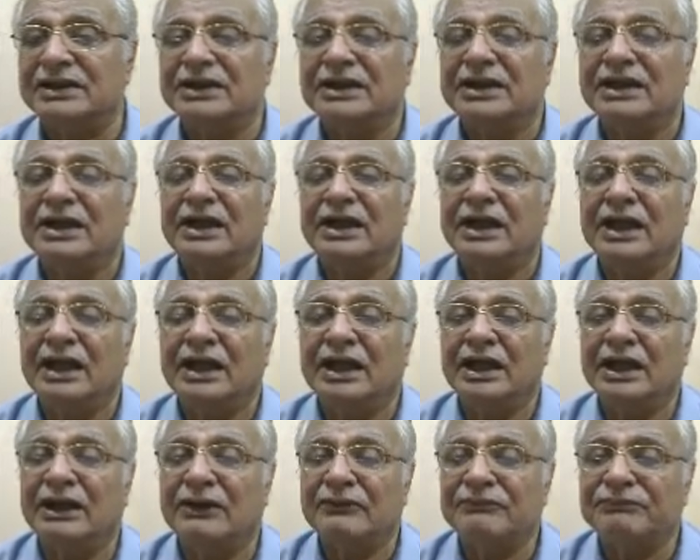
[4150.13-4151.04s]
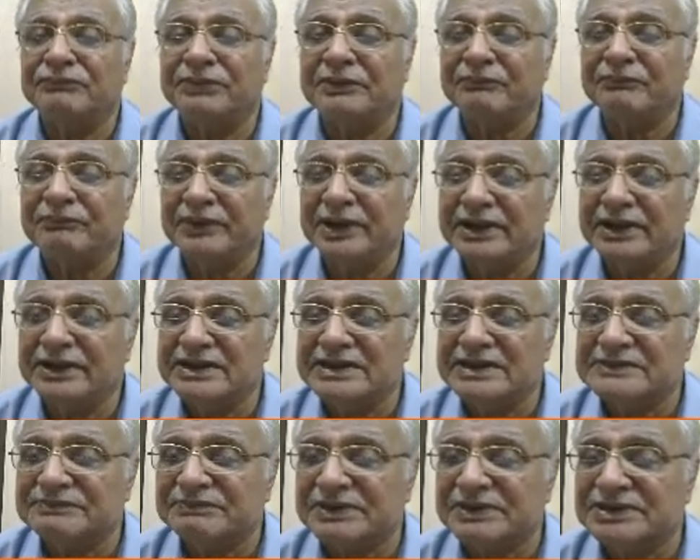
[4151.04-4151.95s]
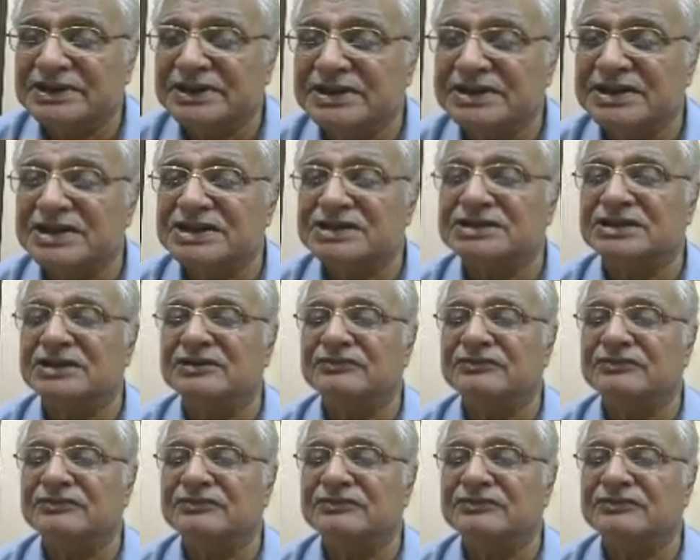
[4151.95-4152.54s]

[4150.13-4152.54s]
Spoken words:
I have prepared this presentation for